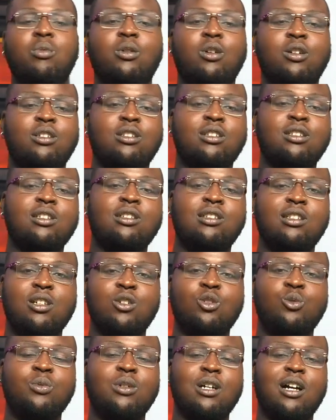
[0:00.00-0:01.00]
But this
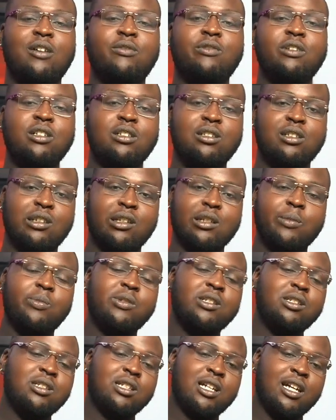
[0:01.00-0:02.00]
year we'll be having the
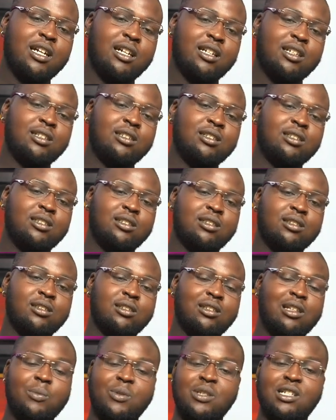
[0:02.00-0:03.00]
Sleeping Giant
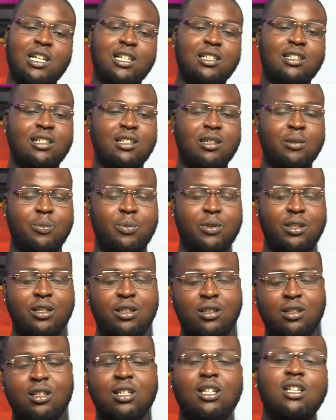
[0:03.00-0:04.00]
the
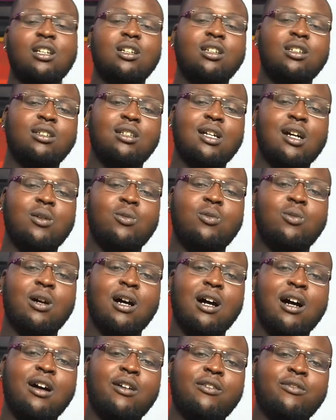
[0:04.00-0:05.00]
EP, then
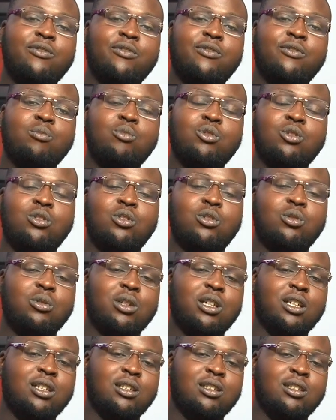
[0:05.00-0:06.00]
we'll have Mood
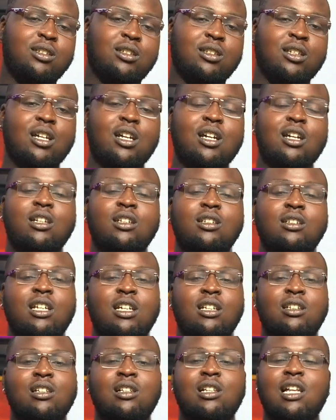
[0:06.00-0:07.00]
Swings,
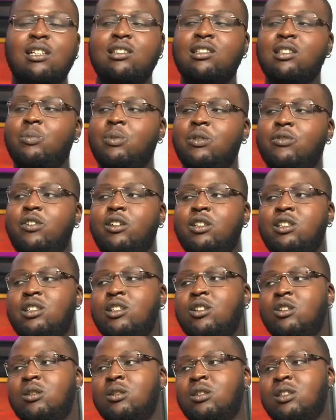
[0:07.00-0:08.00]
then the last EP for
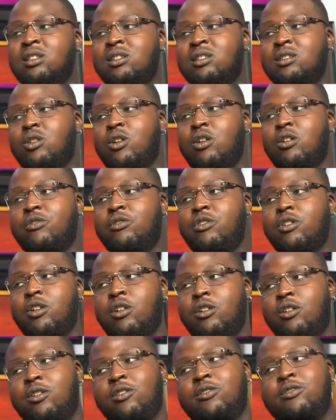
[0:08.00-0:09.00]
you is All for
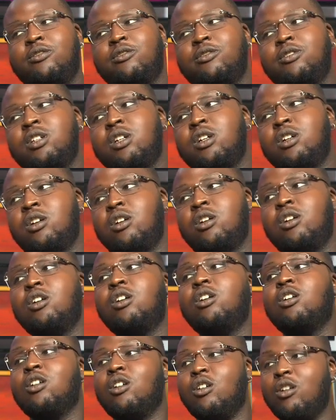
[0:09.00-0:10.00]
Love.
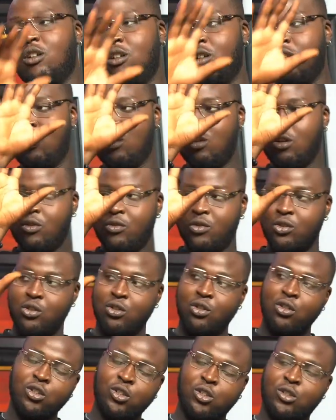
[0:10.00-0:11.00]
All love
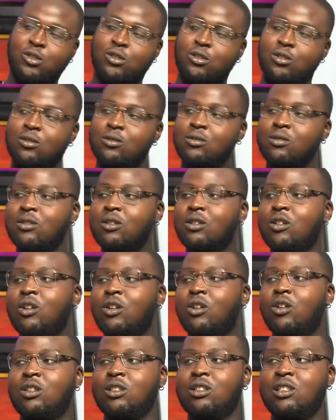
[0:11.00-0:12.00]
songs.
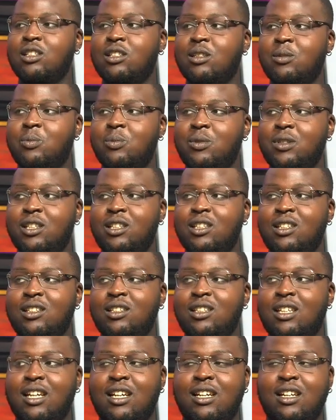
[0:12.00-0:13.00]
Aww. On the EP.
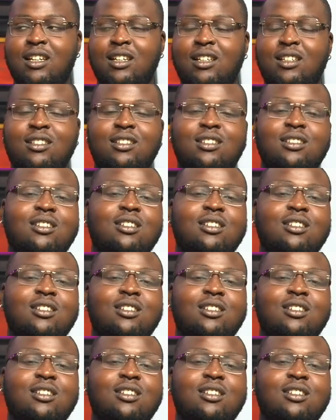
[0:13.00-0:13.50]
Yeah.